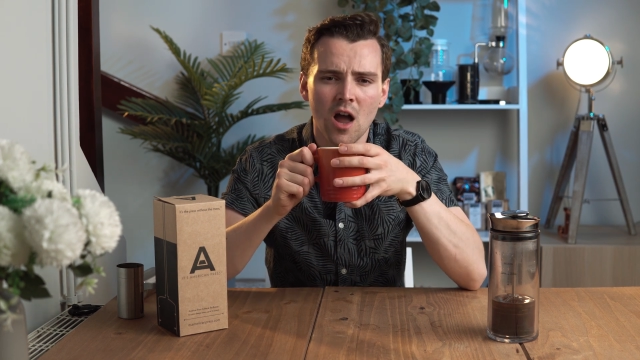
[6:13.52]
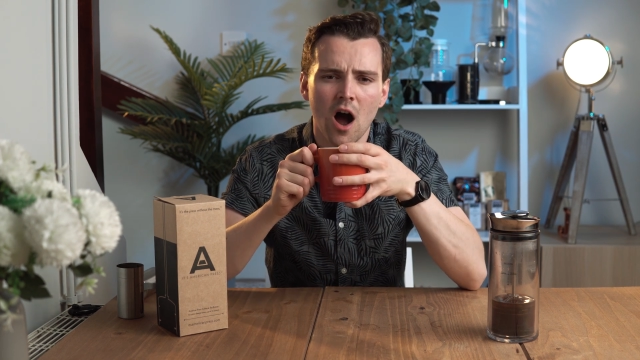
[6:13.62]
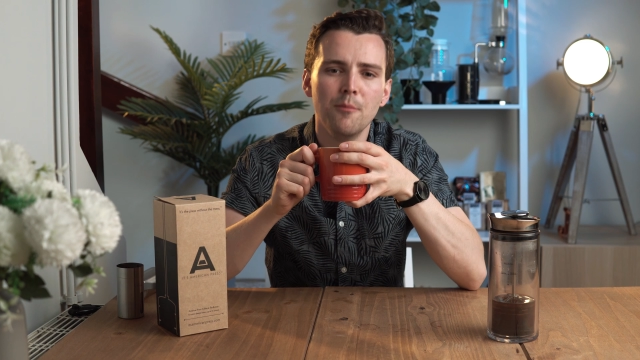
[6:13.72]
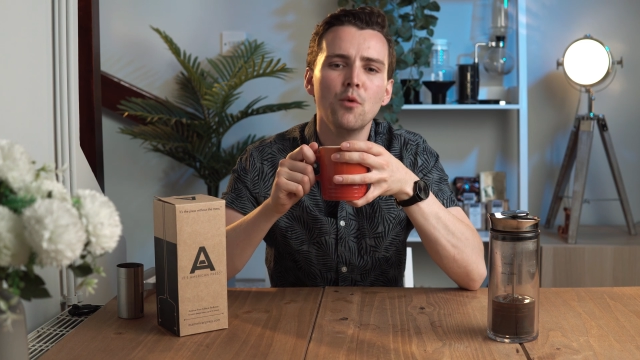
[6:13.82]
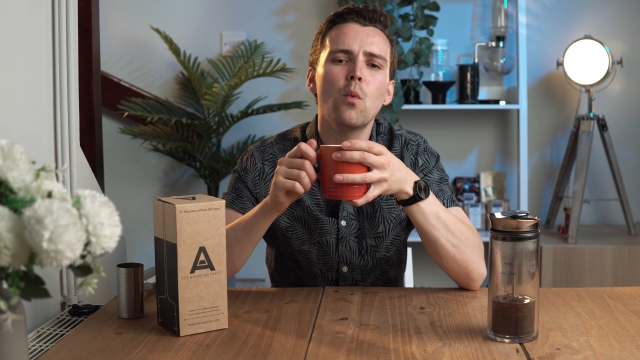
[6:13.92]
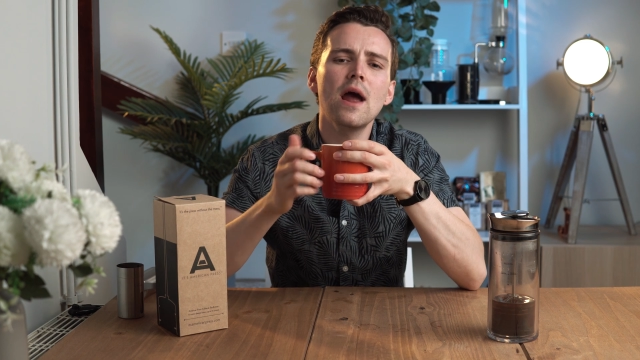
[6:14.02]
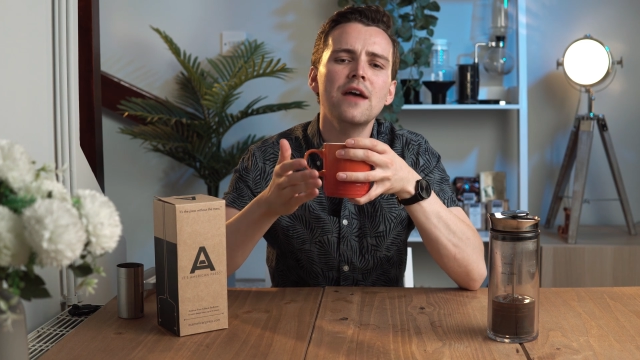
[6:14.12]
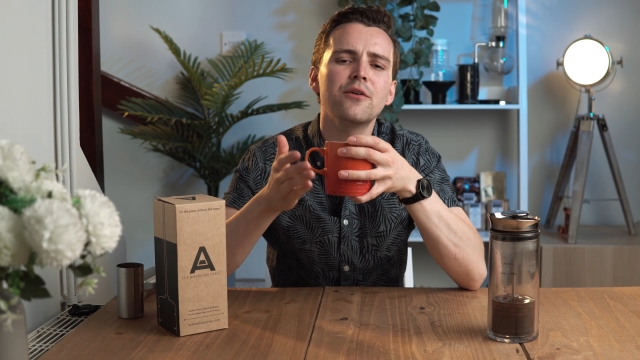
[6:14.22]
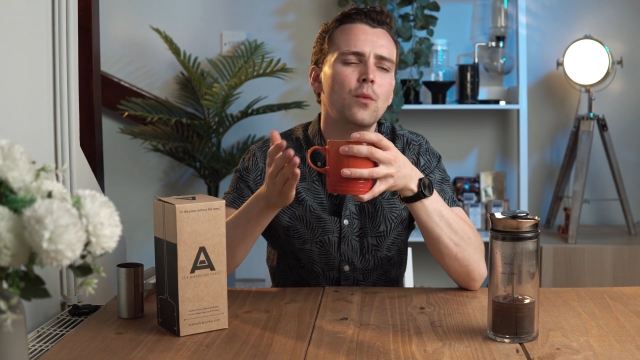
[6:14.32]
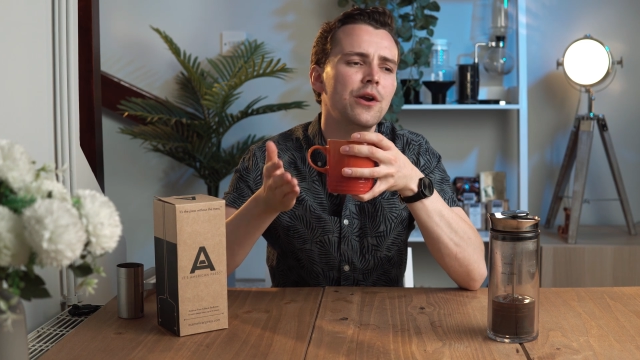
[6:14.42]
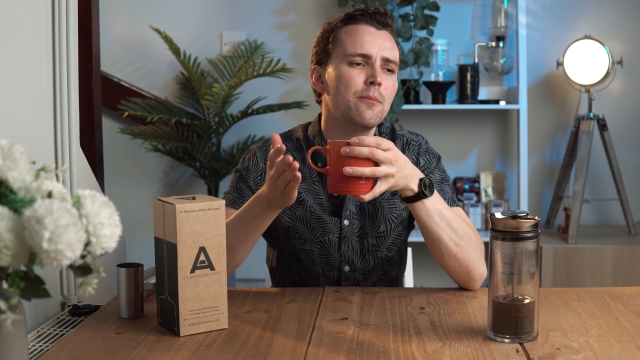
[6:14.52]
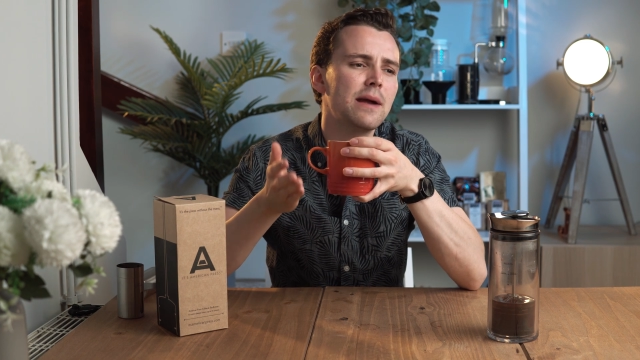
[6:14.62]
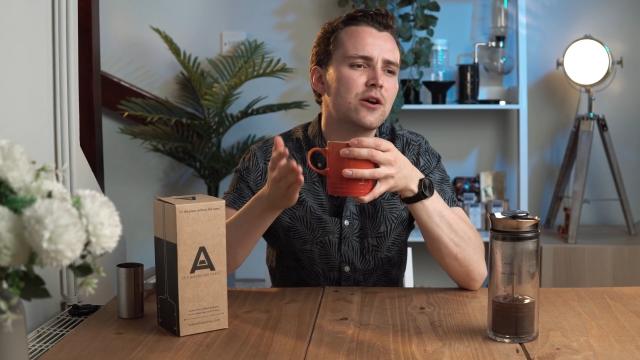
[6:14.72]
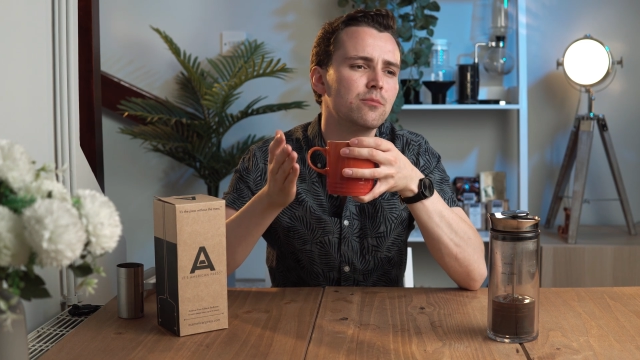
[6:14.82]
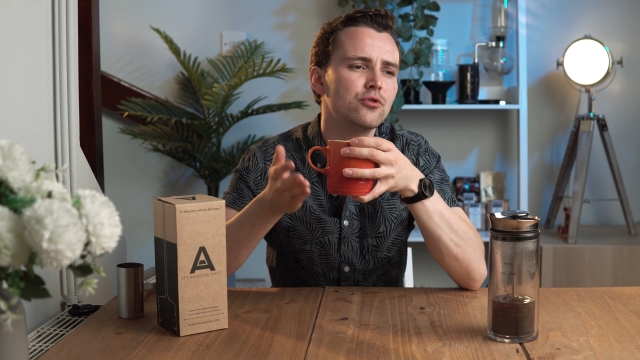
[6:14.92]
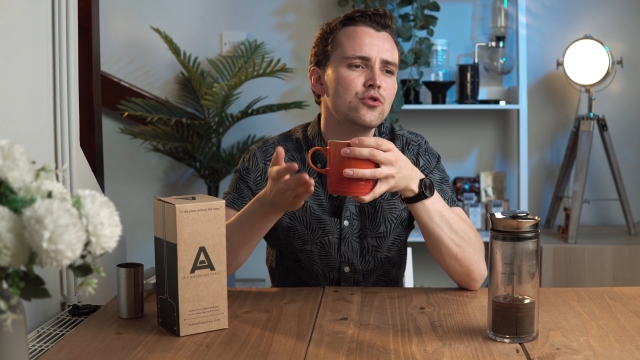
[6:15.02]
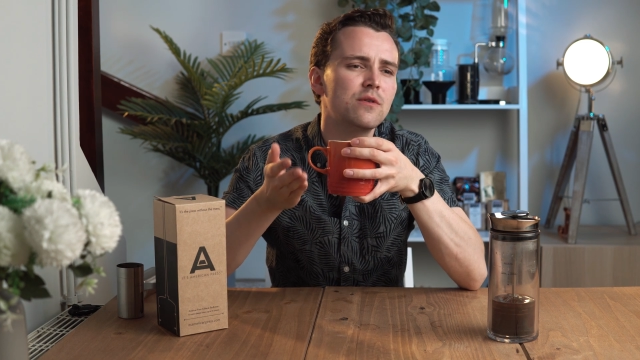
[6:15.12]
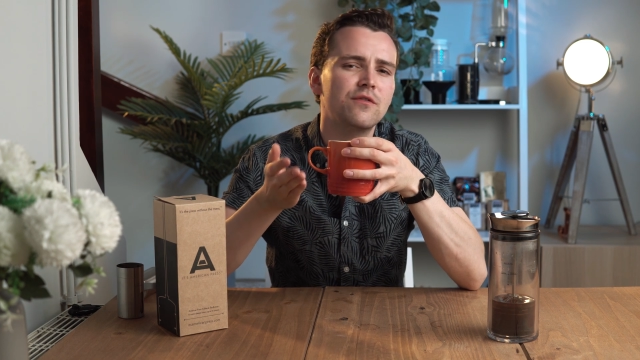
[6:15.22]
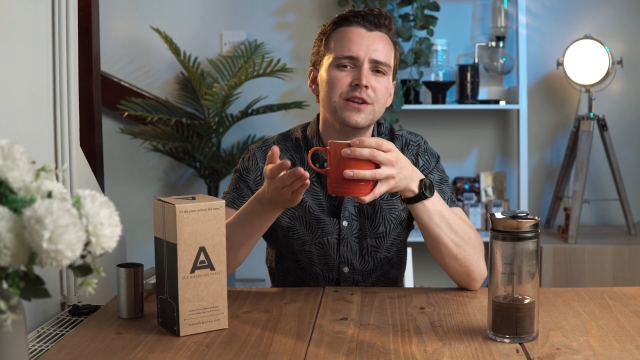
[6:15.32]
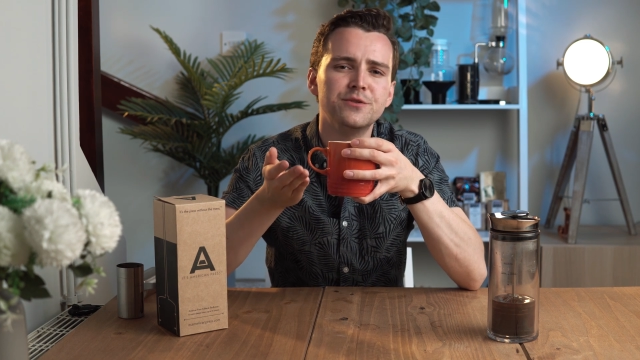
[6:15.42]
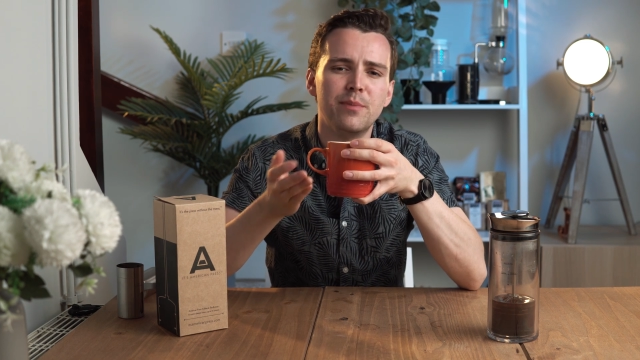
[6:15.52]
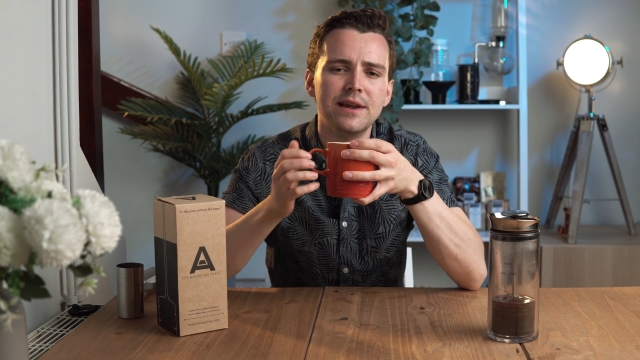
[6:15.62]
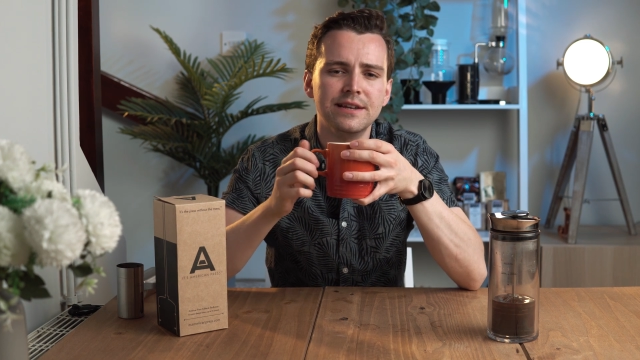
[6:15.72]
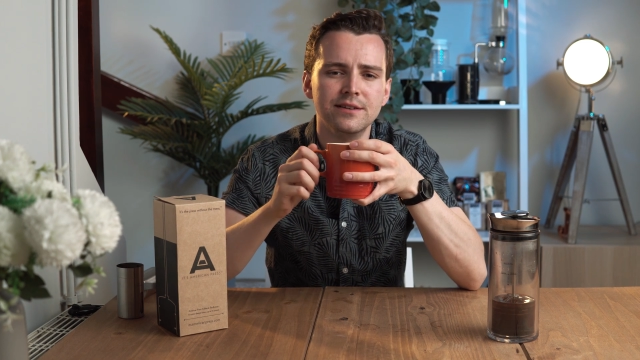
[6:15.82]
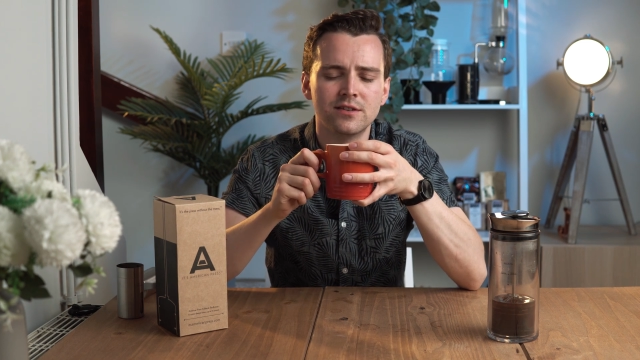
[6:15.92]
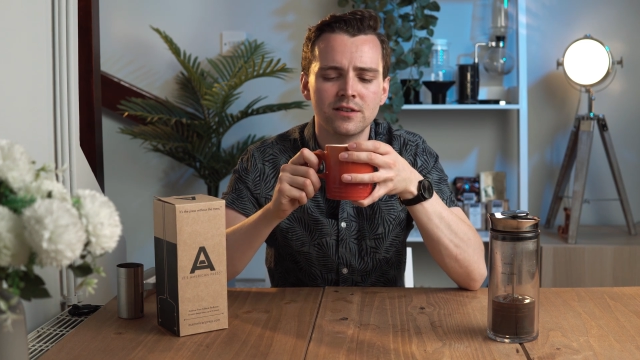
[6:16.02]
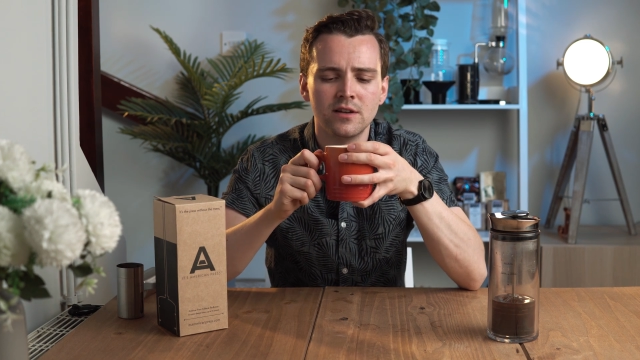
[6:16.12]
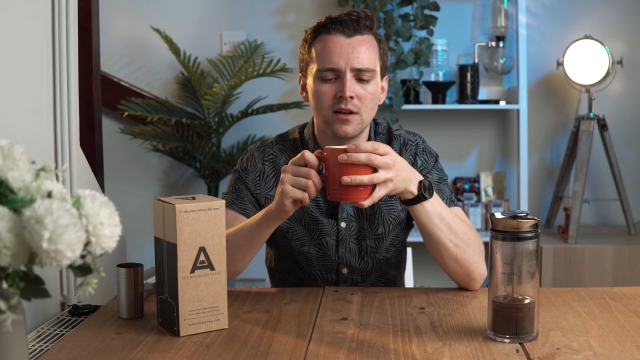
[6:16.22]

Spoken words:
I'm aware that when I make a brew with these beans,